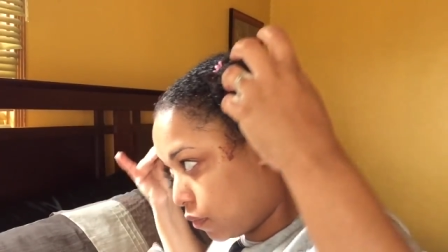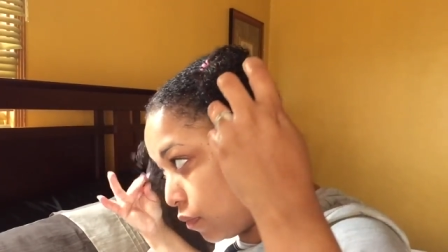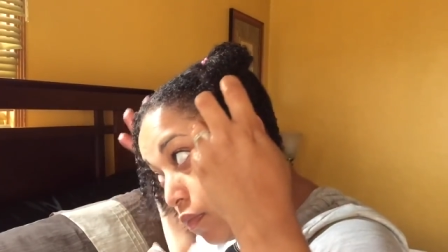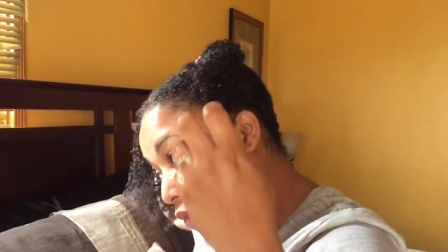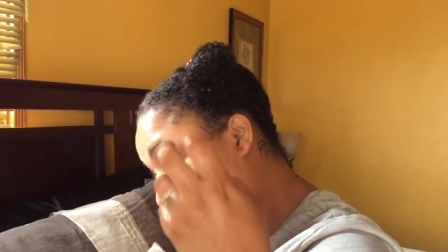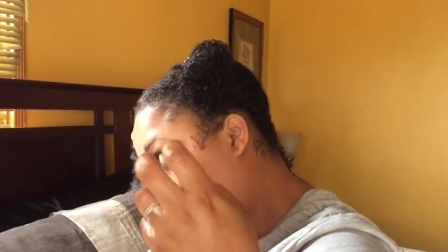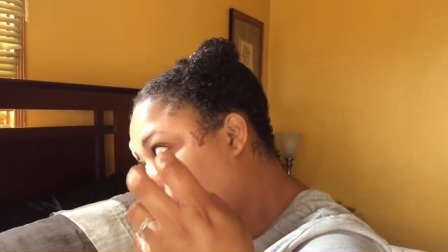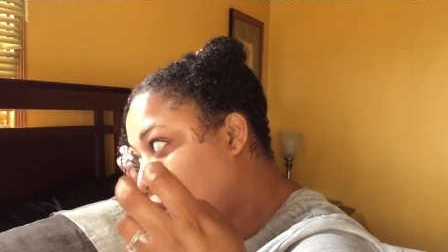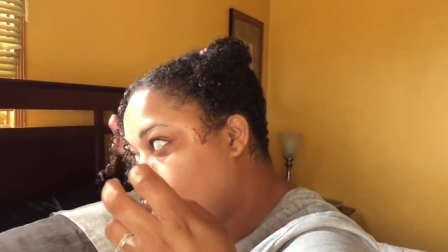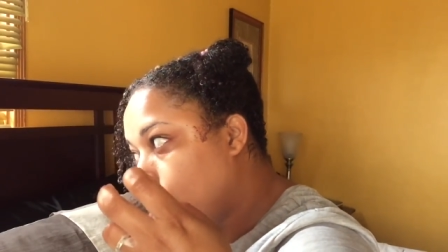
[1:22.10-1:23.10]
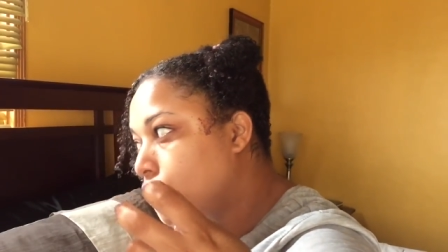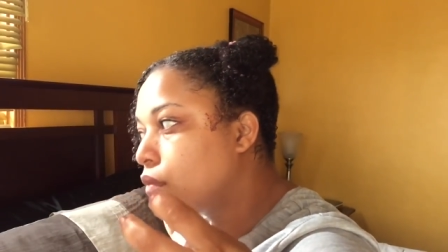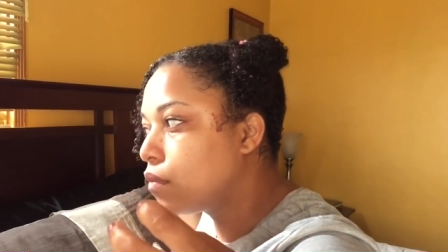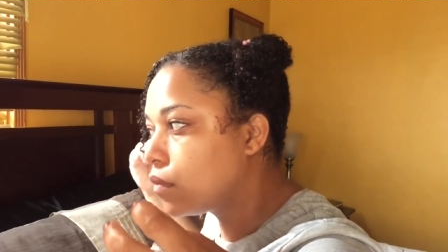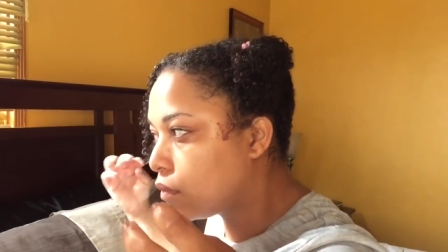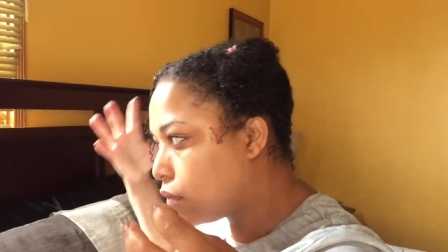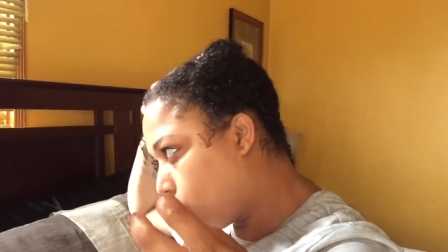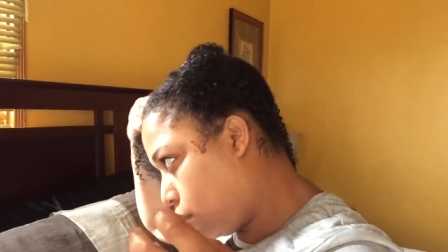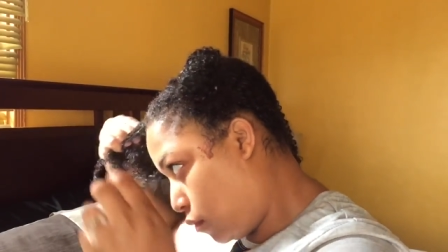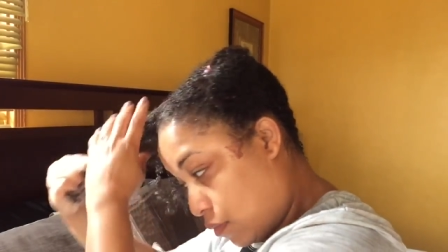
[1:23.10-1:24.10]
what I really want to stress
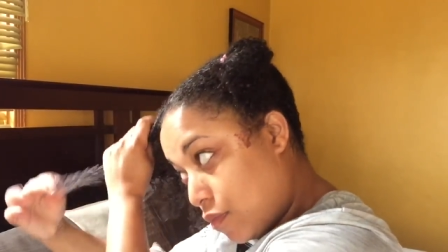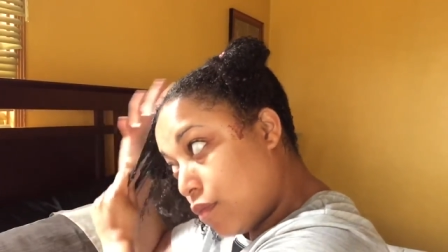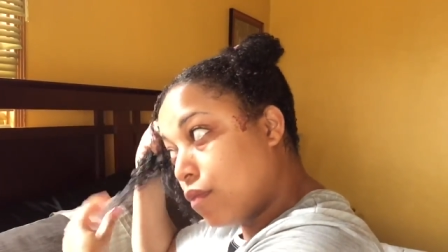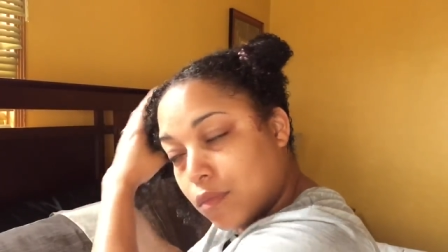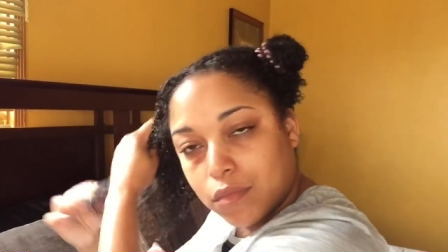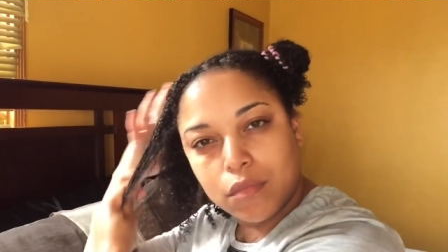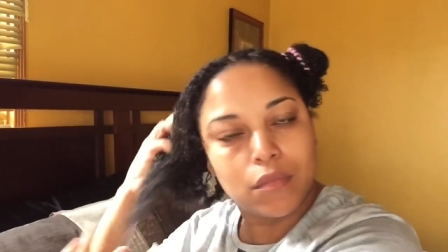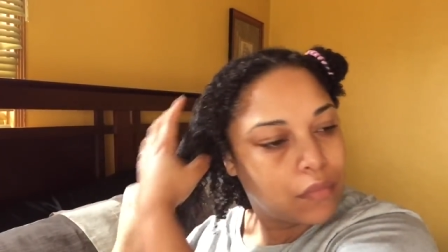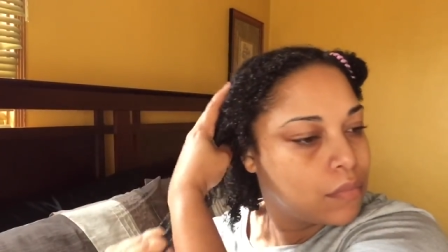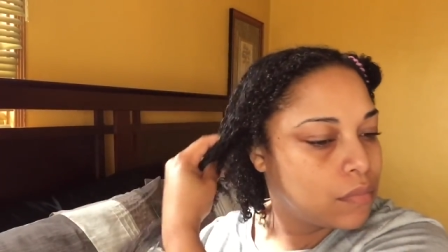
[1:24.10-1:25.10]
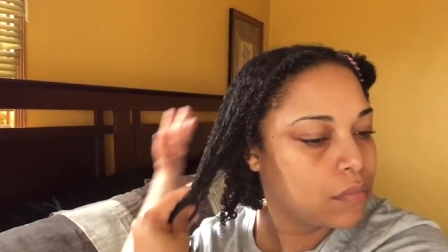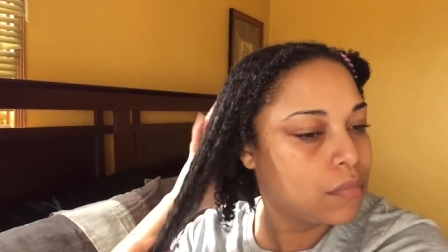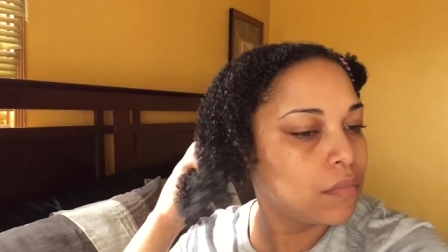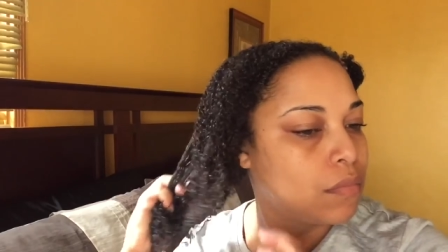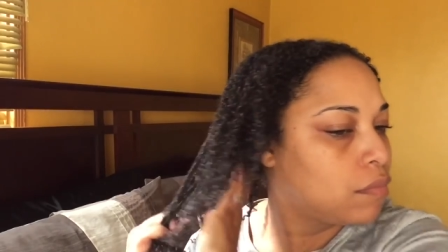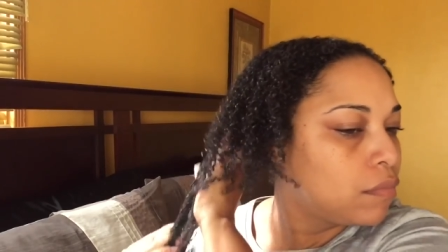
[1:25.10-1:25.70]
is getting used to using your